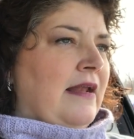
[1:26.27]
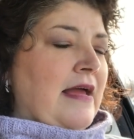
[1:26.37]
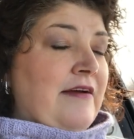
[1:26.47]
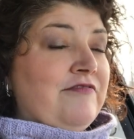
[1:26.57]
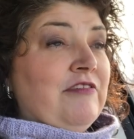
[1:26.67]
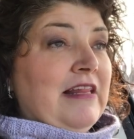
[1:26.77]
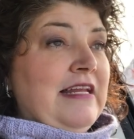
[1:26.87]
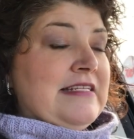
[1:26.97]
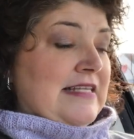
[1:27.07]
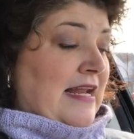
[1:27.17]
and I have
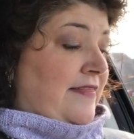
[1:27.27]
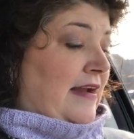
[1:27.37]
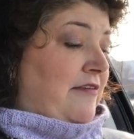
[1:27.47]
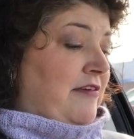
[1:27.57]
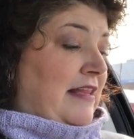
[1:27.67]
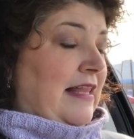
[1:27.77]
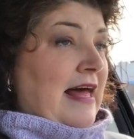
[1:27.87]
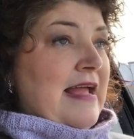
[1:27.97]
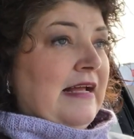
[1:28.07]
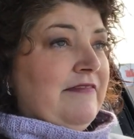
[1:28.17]
really decided that I really
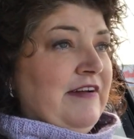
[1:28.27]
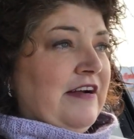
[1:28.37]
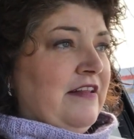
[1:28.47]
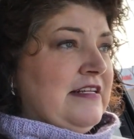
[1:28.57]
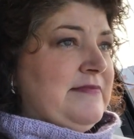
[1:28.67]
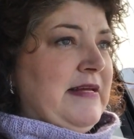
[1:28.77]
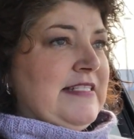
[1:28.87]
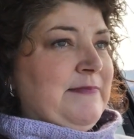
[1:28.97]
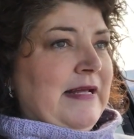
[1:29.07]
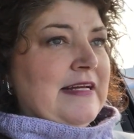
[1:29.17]
like fingerless
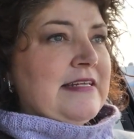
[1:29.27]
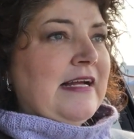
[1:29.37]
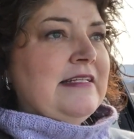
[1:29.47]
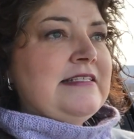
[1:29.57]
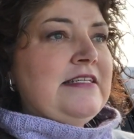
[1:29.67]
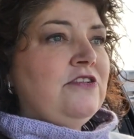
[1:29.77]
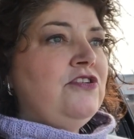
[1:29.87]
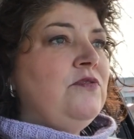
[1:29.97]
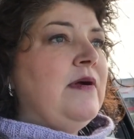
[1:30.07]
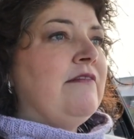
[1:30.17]
mitts because I can still
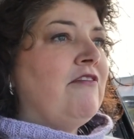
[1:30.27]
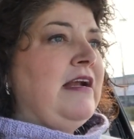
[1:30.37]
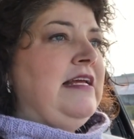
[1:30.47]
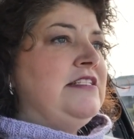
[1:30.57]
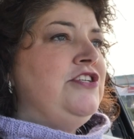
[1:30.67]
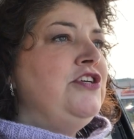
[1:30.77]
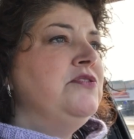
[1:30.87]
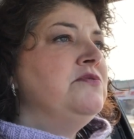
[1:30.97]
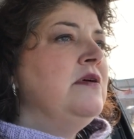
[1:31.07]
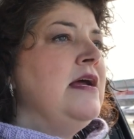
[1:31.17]
do whatever I need to
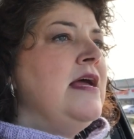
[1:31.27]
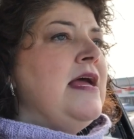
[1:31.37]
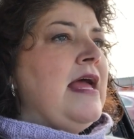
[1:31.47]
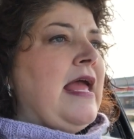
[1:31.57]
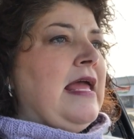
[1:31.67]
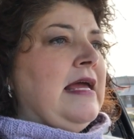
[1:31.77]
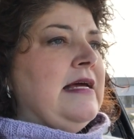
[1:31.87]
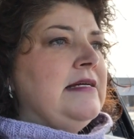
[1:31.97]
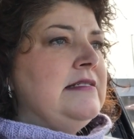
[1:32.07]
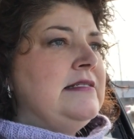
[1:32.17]
do
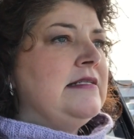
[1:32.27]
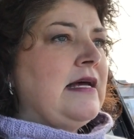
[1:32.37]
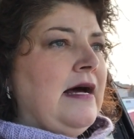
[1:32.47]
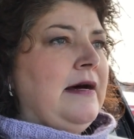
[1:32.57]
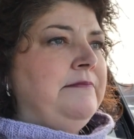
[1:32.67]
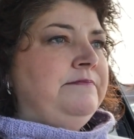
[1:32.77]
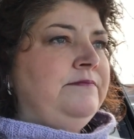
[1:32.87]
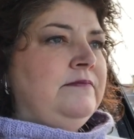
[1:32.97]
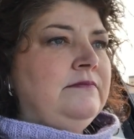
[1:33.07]
and um,